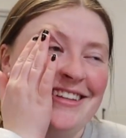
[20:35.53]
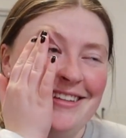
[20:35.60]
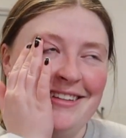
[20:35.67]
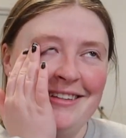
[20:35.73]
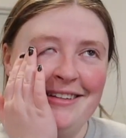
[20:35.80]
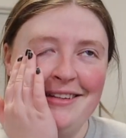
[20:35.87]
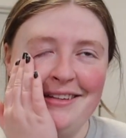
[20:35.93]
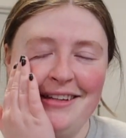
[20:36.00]

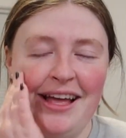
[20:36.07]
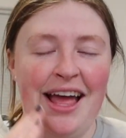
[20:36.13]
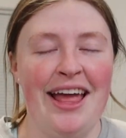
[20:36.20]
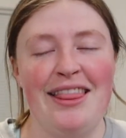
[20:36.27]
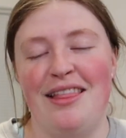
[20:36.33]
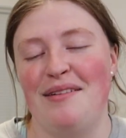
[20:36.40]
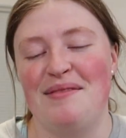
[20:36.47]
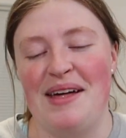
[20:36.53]
Oh,
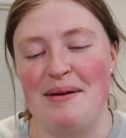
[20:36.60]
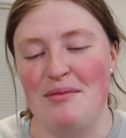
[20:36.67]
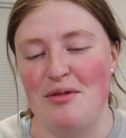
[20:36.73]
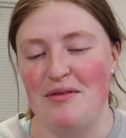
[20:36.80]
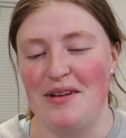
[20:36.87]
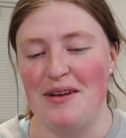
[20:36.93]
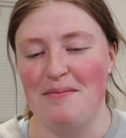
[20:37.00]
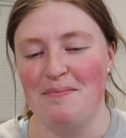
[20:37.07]
I love that
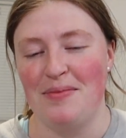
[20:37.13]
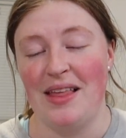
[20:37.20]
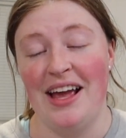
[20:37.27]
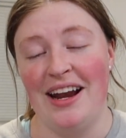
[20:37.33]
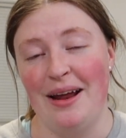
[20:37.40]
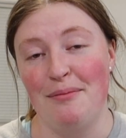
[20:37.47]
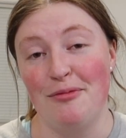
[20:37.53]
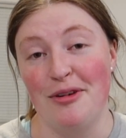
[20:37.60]
movie
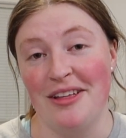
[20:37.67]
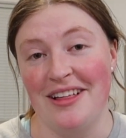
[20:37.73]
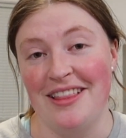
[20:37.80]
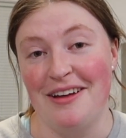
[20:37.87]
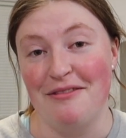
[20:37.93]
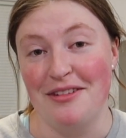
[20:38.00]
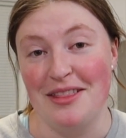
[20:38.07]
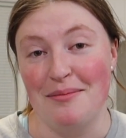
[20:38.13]
and I'm really
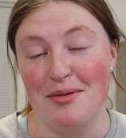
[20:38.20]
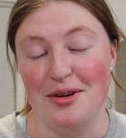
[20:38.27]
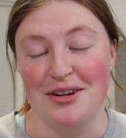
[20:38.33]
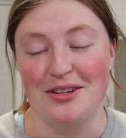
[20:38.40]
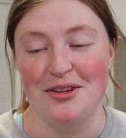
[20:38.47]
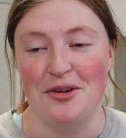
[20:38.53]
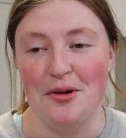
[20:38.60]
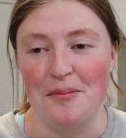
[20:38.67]
loving the
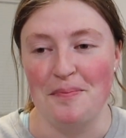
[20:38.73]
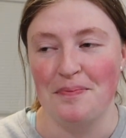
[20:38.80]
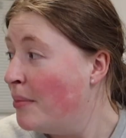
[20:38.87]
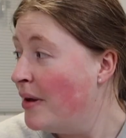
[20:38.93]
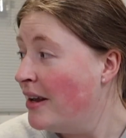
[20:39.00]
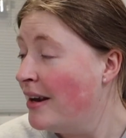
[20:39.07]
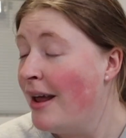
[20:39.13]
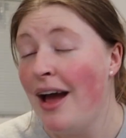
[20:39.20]
book too.
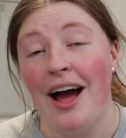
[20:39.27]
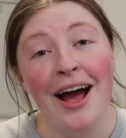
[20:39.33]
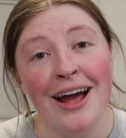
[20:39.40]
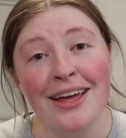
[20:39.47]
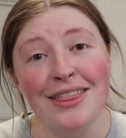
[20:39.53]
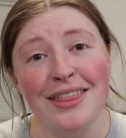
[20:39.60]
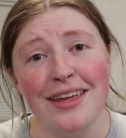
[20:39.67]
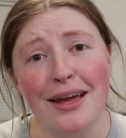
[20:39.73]
But
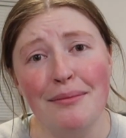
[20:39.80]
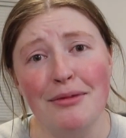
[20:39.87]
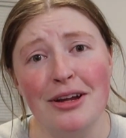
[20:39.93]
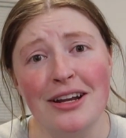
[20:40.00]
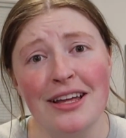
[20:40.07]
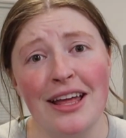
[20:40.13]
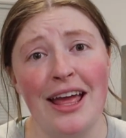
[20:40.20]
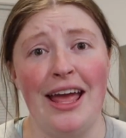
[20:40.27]
I think I'm
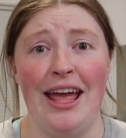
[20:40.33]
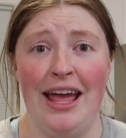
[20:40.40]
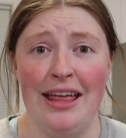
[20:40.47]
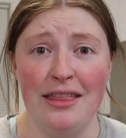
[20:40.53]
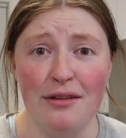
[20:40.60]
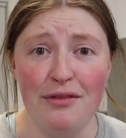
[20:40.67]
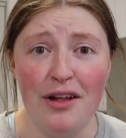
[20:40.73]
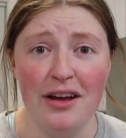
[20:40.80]
gonna
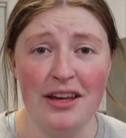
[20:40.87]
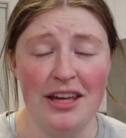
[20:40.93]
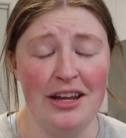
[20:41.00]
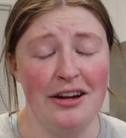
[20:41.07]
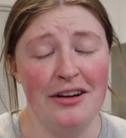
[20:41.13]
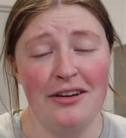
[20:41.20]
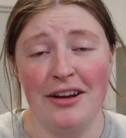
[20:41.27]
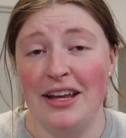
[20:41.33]
end the vlog
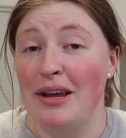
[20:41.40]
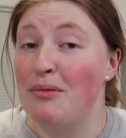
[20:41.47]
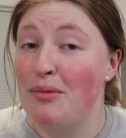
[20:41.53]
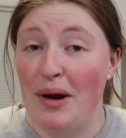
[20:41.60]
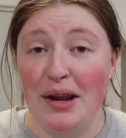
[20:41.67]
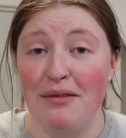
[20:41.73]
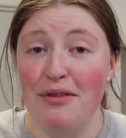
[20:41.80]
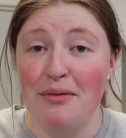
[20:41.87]
here and get
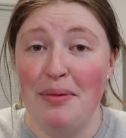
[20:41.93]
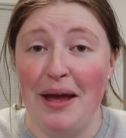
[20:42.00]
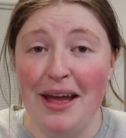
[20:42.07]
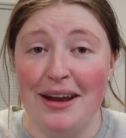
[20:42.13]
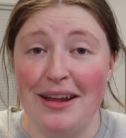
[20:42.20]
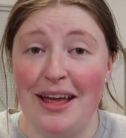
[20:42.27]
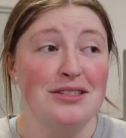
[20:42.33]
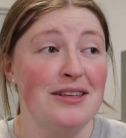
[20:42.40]
ready for
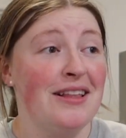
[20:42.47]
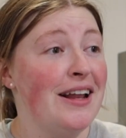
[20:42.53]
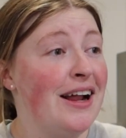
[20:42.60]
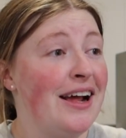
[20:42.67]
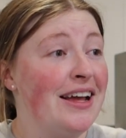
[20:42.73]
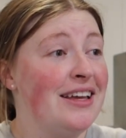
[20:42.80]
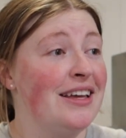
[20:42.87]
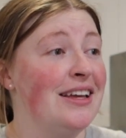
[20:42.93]
bed so that
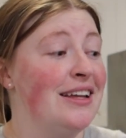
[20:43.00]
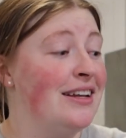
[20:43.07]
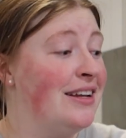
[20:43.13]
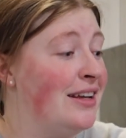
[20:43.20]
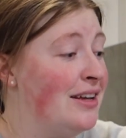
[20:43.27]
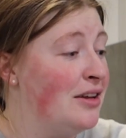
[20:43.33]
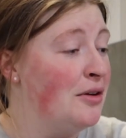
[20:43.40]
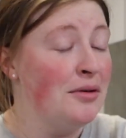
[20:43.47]
I
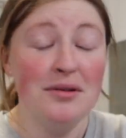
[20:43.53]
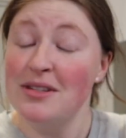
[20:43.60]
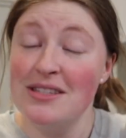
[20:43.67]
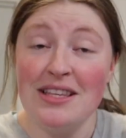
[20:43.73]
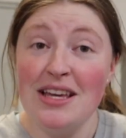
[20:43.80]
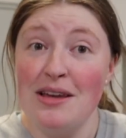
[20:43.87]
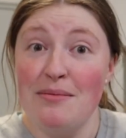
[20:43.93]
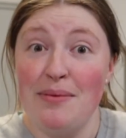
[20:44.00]
can go to
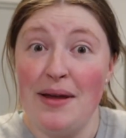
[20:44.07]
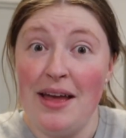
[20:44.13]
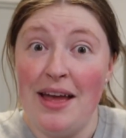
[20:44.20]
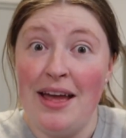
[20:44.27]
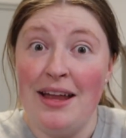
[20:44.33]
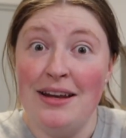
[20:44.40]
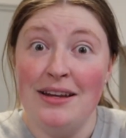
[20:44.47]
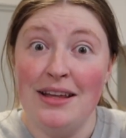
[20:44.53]
sleep
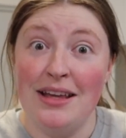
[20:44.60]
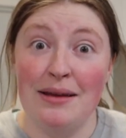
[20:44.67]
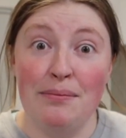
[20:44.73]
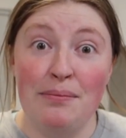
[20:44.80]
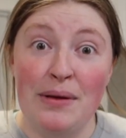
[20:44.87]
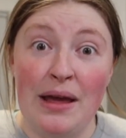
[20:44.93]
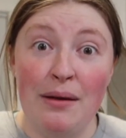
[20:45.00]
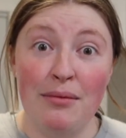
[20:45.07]
and
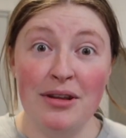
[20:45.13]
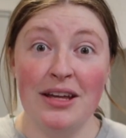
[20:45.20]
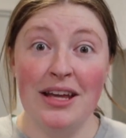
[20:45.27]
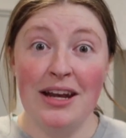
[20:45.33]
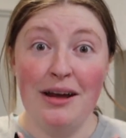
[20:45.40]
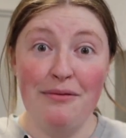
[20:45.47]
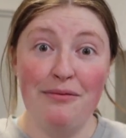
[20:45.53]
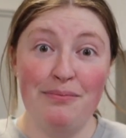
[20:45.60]
be able to
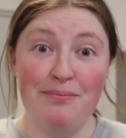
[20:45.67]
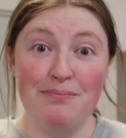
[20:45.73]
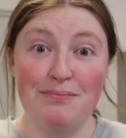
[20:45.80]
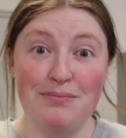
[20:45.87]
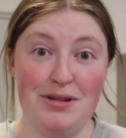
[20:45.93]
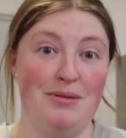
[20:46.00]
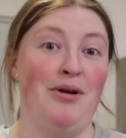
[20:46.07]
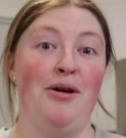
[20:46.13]
get up
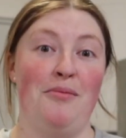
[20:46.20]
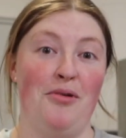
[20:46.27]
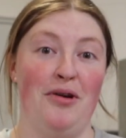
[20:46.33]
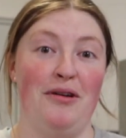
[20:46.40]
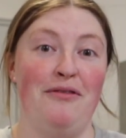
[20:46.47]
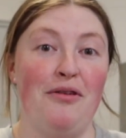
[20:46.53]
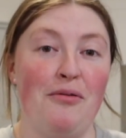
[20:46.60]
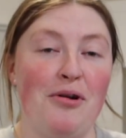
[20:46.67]
tomorrow
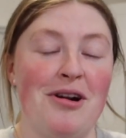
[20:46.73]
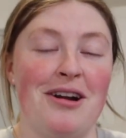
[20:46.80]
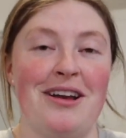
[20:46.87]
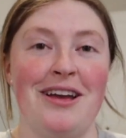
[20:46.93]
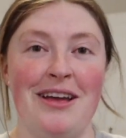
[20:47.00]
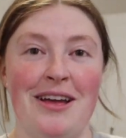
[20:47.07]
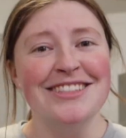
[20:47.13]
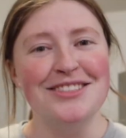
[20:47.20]
morning for
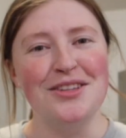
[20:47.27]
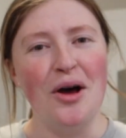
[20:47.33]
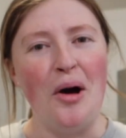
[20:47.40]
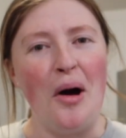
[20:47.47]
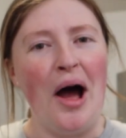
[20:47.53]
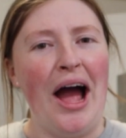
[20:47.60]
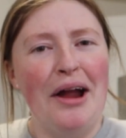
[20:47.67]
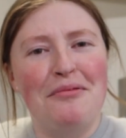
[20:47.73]
work. So
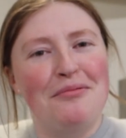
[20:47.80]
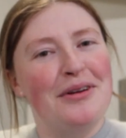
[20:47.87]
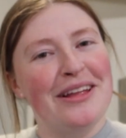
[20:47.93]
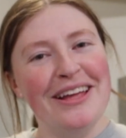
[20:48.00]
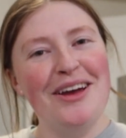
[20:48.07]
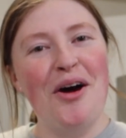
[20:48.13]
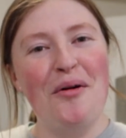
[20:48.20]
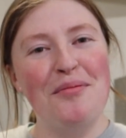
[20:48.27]
I
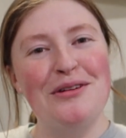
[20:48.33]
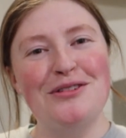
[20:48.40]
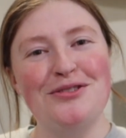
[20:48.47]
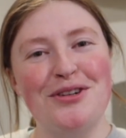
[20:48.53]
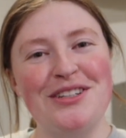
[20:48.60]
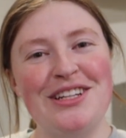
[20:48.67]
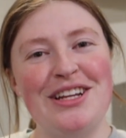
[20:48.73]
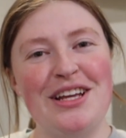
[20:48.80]
really hope you
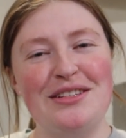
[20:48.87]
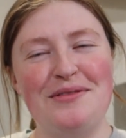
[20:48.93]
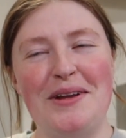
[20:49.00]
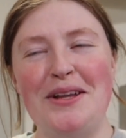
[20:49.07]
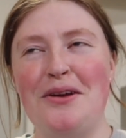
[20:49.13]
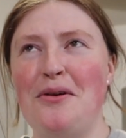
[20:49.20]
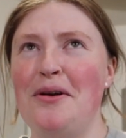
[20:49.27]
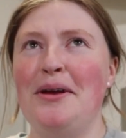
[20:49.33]
enjoyed today's
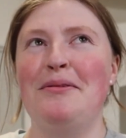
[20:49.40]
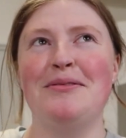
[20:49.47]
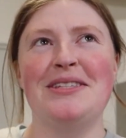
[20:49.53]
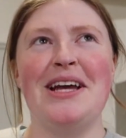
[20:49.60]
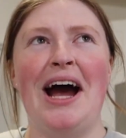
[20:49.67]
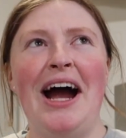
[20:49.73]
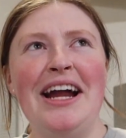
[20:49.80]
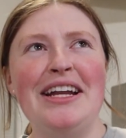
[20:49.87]
video. It
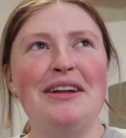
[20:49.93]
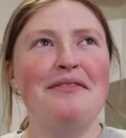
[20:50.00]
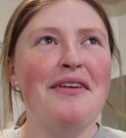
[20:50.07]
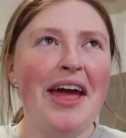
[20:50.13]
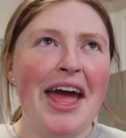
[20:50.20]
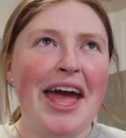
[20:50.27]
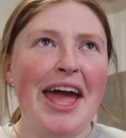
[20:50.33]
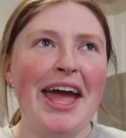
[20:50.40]
was kind of
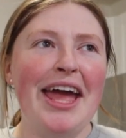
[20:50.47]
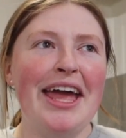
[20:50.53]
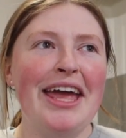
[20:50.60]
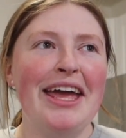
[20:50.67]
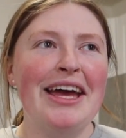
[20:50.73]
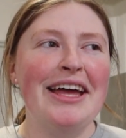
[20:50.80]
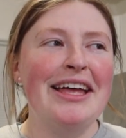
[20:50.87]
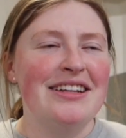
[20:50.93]

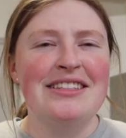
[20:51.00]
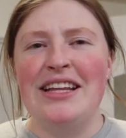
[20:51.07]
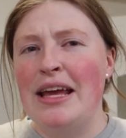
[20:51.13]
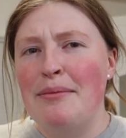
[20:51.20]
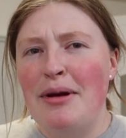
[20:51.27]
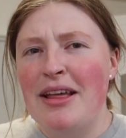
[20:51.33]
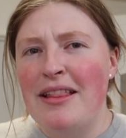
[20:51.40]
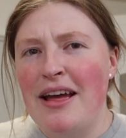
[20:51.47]
a
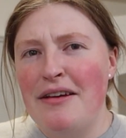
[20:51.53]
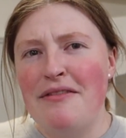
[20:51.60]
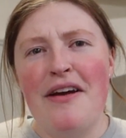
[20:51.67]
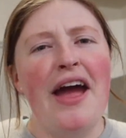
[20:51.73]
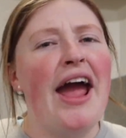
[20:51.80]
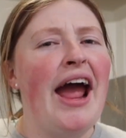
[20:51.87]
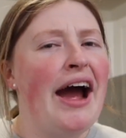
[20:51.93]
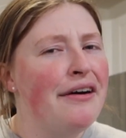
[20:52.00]
day my life
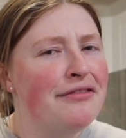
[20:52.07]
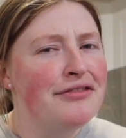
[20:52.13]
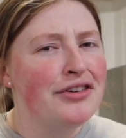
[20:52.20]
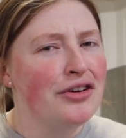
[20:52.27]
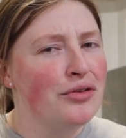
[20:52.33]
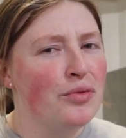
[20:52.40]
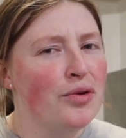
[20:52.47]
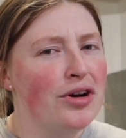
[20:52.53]

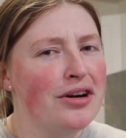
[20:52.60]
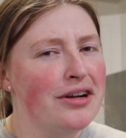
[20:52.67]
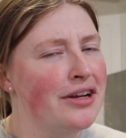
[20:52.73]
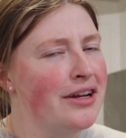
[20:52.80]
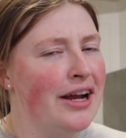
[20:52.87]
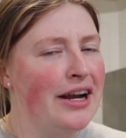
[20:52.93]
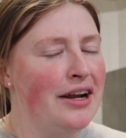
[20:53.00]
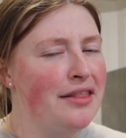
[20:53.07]
after
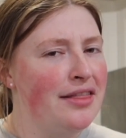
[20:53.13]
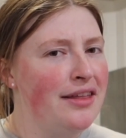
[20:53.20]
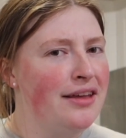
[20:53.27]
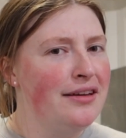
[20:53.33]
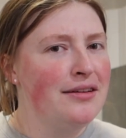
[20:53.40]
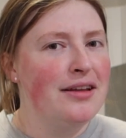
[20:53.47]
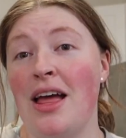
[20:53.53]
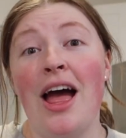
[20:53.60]
work kind of
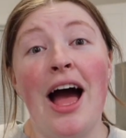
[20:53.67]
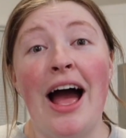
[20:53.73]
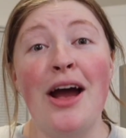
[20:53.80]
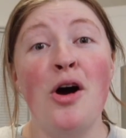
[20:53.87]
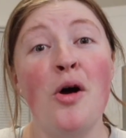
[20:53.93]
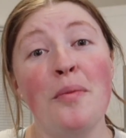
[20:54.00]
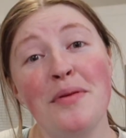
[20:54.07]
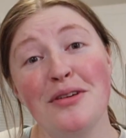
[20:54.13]
thing. I
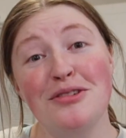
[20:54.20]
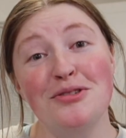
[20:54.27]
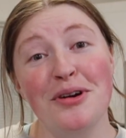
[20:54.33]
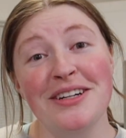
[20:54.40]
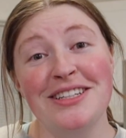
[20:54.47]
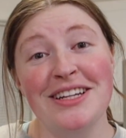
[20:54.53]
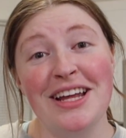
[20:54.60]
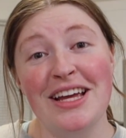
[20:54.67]
hope you
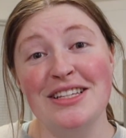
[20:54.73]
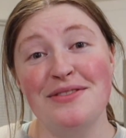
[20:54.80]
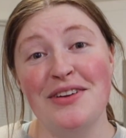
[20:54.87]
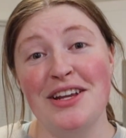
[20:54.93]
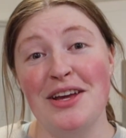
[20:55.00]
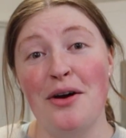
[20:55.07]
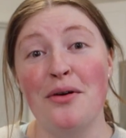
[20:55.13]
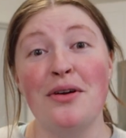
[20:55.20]
enjoyed today's
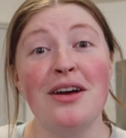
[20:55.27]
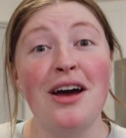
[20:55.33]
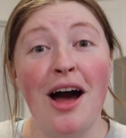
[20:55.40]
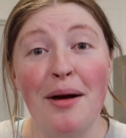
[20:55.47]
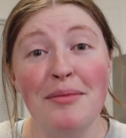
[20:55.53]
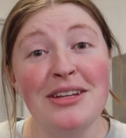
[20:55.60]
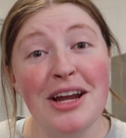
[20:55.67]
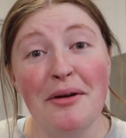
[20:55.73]
video.
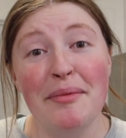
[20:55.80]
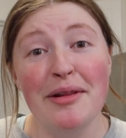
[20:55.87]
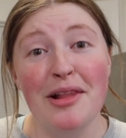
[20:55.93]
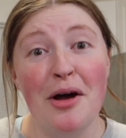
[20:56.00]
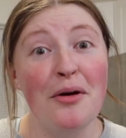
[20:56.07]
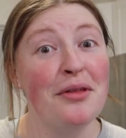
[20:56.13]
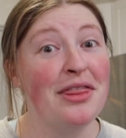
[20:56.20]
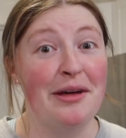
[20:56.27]
Comment down
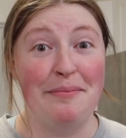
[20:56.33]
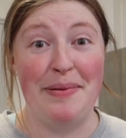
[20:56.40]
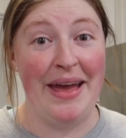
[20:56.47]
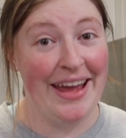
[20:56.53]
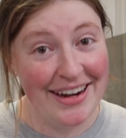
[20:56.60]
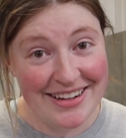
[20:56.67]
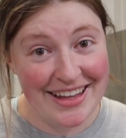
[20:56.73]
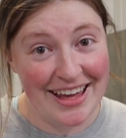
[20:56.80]
below the
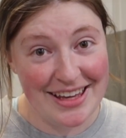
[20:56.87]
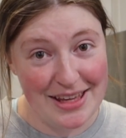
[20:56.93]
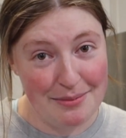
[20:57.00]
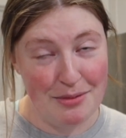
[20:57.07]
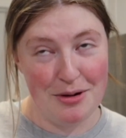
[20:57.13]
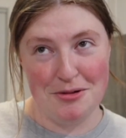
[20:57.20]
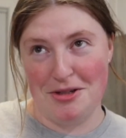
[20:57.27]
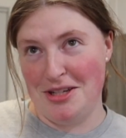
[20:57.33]
pancake
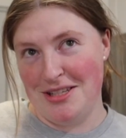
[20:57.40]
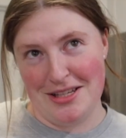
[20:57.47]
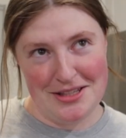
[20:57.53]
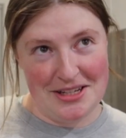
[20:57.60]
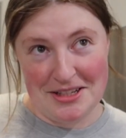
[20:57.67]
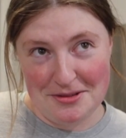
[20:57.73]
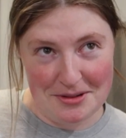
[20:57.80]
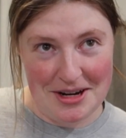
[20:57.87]
emoji
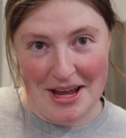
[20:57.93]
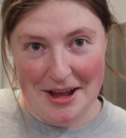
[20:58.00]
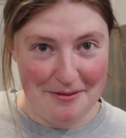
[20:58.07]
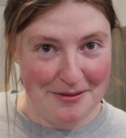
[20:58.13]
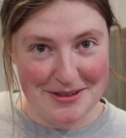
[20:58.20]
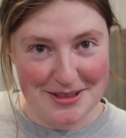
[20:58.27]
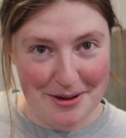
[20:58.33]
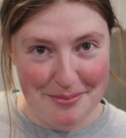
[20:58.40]
since that's what I
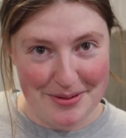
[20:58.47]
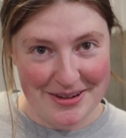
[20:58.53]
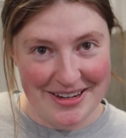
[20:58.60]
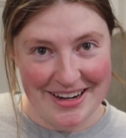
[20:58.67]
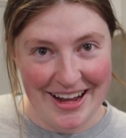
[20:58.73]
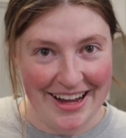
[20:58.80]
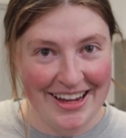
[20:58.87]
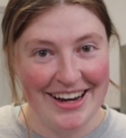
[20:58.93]
had for supper
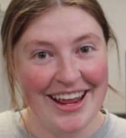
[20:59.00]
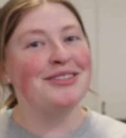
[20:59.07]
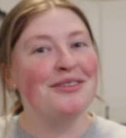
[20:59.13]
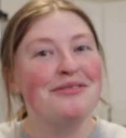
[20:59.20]
tonight.